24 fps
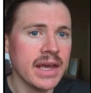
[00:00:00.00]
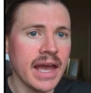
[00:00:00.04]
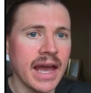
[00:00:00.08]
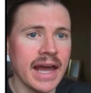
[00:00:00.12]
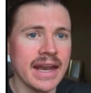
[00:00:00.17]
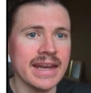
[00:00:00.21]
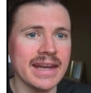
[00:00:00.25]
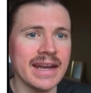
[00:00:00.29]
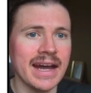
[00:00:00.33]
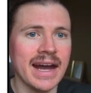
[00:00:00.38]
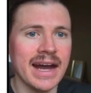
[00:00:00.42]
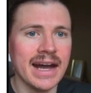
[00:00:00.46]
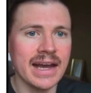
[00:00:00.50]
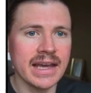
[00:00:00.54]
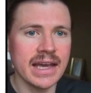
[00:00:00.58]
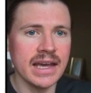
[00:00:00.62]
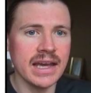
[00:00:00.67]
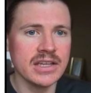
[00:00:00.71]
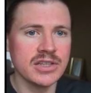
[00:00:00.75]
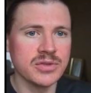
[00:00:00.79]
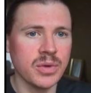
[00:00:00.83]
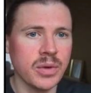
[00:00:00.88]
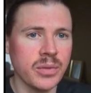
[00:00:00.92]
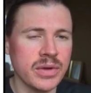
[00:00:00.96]
And in our
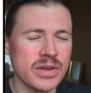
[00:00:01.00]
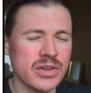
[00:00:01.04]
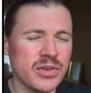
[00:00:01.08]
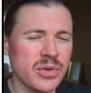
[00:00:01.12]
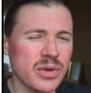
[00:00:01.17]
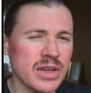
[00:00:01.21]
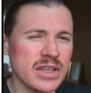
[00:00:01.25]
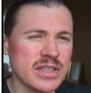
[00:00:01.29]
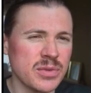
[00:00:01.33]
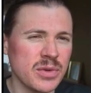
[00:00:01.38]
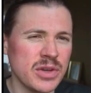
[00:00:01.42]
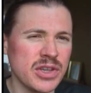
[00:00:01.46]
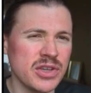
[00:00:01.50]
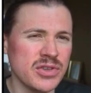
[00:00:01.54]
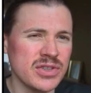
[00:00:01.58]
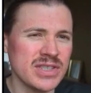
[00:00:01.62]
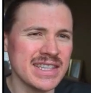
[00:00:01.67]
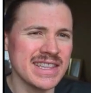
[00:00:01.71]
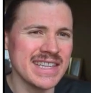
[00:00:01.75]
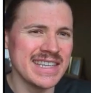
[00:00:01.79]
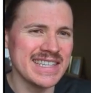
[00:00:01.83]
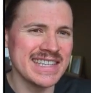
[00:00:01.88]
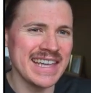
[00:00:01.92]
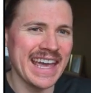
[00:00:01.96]
case, what we're doing is we're
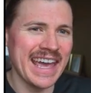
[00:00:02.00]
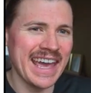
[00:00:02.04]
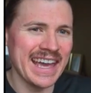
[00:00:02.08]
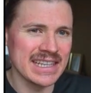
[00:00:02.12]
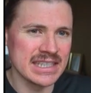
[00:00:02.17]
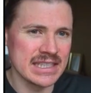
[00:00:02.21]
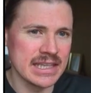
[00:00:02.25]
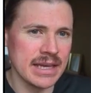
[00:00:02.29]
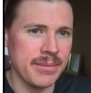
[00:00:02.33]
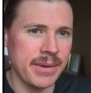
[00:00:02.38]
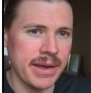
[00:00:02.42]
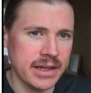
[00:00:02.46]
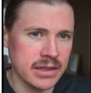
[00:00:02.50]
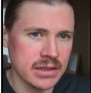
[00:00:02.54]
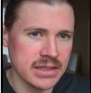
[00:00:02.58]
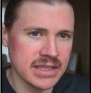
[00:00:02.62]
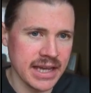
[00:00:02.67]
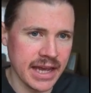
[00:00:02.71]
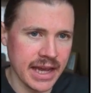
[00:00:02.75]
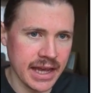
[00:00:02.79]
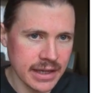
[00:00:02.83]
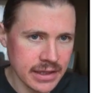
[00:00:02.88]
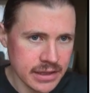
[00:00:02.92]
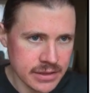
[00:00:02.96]
using these XML
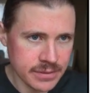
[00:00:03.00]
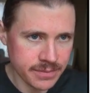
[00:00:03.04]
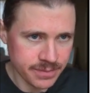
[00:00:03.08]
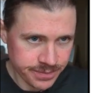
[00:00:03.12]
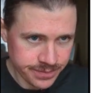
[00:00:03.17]
tags.